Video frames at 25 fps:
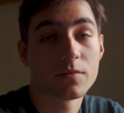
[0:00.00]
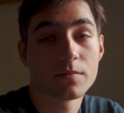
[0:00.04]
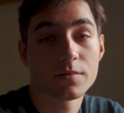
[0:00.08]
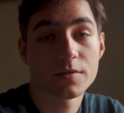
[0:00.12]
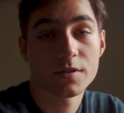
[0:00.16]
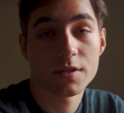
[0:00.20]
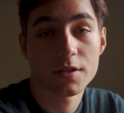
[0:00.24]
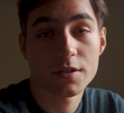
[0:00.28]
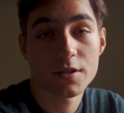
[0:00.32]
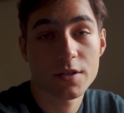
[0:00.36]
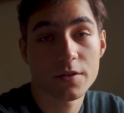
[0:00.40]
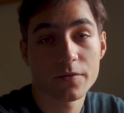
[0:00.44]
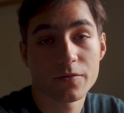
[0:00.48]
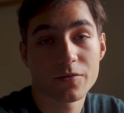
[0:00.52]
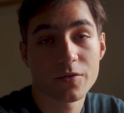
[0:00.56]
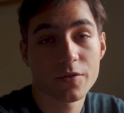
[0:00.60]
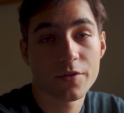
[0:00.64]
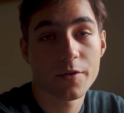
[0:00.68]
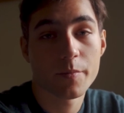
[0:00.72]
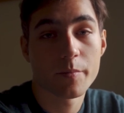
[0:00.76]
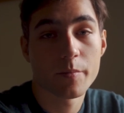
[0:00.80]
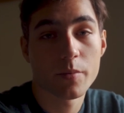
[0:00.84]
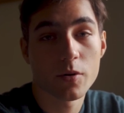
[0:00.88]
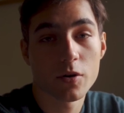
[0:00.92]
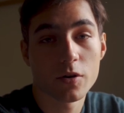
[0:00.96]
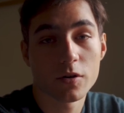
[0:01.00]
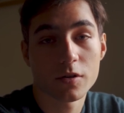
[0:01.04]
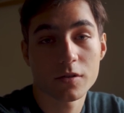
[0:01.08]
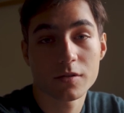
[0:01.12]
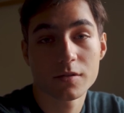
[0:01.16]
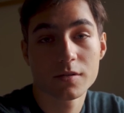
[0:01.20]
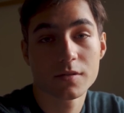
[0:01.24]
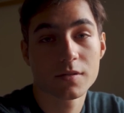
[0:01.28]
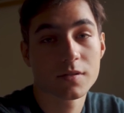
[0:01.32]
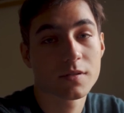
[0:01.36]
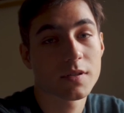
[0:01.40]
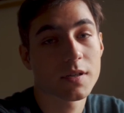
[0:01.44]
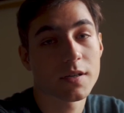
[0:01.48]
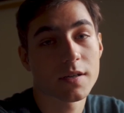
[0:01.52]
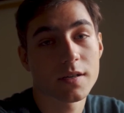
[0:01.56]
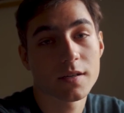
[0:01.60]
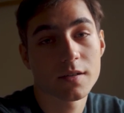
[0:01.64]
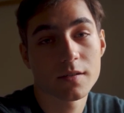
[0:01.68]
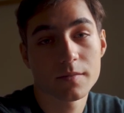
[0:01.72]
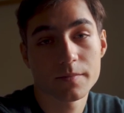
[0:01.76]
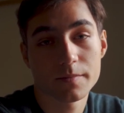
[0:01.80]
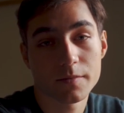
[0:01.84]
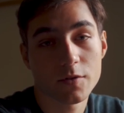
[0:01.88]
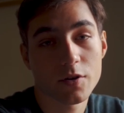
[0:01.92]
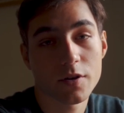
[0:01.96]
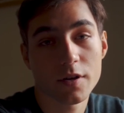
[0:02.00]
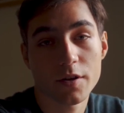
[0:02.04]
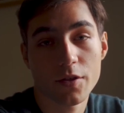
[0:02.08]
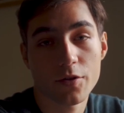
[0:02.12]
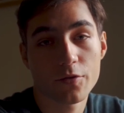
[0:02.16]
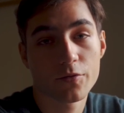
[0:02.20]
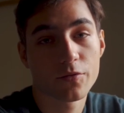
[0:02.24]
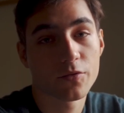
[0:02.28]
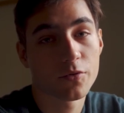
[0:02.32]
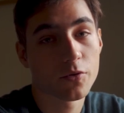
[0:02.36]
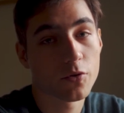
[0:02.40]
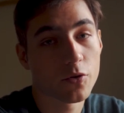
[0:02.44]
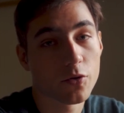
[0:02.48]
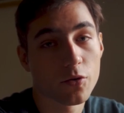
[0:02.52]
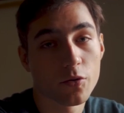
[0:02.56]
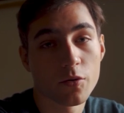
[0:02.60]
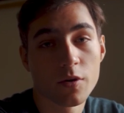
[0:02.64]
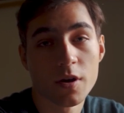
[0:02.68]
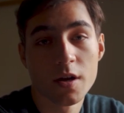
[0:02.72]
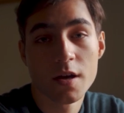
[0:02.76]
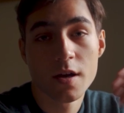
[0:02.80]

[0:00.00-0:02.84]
searching for the books, going through